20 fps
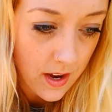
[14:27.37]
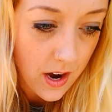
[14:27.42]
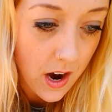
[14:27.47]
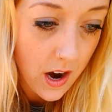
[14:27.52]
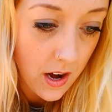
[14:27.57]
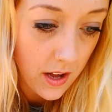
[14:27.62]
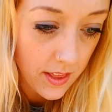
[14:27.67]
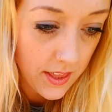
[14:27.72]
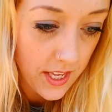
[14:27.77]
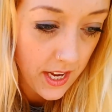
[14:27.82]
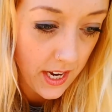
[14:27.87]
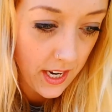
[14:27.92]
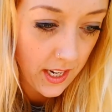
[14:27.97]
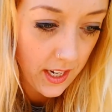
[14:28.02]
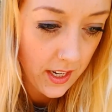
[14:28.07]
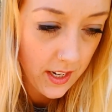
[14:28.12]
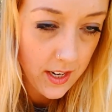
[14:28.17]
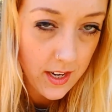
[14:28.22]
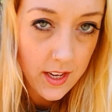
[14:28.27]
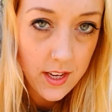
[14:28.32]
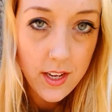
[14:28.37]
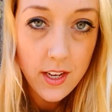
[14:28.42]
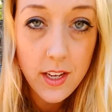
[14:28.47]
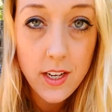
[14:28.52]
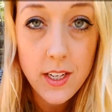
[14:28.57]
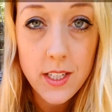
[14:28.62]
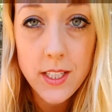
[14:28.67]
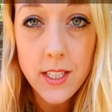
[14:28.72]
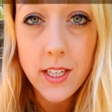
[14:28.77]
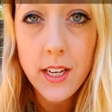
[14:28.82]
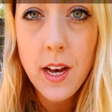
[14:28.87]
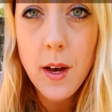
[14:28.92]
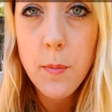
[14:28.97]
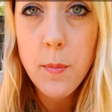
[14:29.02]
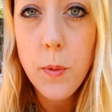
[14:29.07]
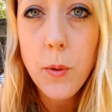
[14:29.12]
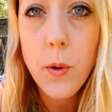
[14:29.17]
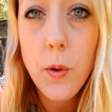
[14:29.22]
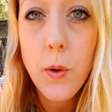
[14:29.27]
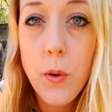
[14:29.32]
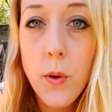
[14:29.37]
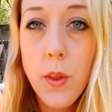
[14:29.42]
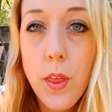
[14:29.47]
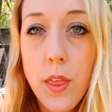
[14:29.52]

online, and it's a couple